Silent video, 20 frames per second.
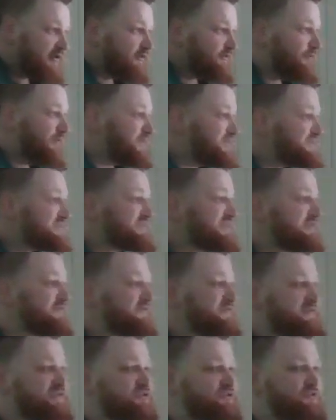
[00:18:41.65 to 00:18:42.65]
Grace
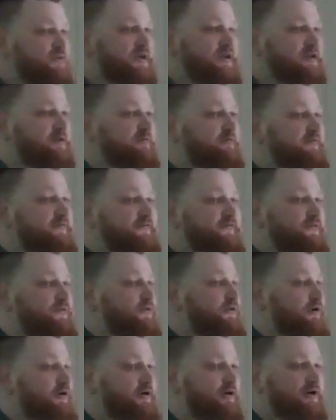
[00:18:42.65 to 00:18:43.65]
given to him
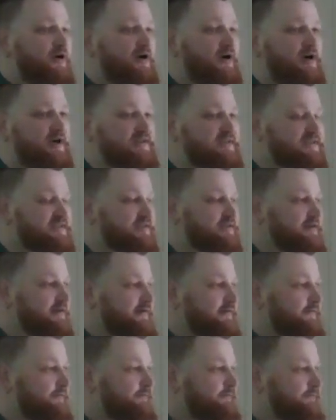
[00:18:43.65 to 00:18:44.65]
for us.
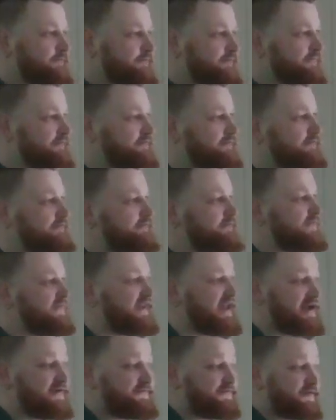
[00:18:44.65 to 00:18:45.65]

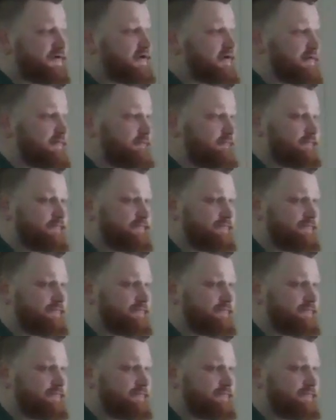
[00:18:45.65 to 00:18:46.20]
Not for him.